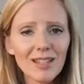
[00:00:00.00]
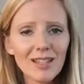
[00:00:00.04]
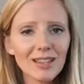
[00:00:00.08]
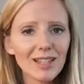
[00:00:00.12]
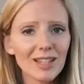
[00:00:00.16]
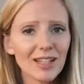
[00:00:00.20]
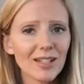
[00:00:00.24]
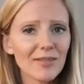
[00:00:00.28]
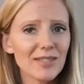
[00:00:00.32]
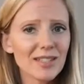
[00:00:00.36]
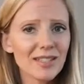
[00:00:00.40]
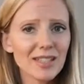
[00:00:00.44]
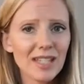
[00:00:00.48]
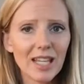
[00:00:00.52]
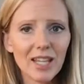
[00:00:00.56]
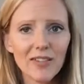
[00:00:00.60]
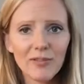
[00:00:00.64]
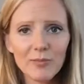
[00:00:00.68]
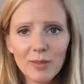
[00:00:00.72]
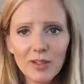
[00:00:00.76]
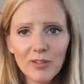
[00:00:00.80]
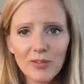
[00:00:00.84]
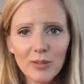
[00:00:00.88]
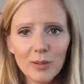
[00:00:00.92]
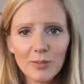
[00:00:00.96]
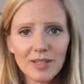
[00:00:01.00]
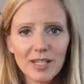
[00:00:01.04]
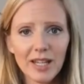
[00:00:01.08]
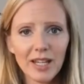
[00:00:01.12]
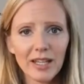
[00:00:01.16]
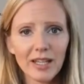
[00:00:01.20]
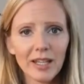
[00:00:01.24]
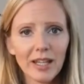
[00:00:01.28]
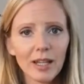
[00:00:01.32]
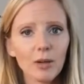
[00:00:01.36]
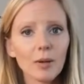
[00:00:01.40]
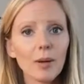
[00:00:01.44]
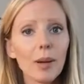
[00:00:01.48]
that have saved me from
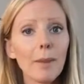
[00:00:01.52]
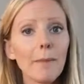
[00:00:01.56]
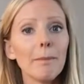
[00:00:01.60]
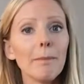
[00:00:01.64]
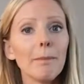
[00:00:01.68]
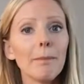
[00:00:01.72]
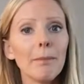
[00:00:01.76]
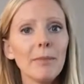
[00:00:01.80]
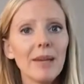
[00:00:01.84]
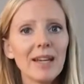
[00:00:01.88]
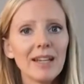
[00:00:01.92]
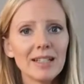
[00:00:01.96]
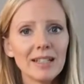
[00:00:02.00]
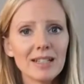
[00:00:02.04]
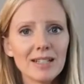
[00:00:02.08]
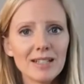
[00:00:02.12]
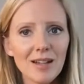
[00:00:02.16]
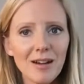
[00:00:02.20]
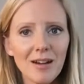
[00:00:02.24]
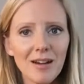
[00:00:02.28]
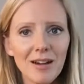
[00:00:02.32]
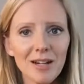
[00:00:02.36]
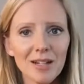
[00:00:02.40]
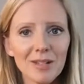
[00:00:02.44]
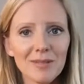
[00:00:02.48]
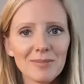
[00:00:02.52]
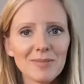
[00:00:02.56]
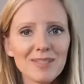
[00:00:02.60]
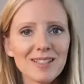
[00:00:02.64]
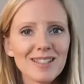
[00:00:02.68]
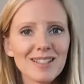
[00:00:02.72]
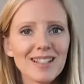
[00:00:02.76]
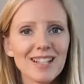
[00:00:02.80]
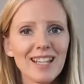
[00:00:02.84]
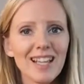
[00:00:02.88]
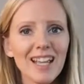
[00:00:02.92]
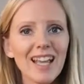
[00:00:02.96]
takeout many times,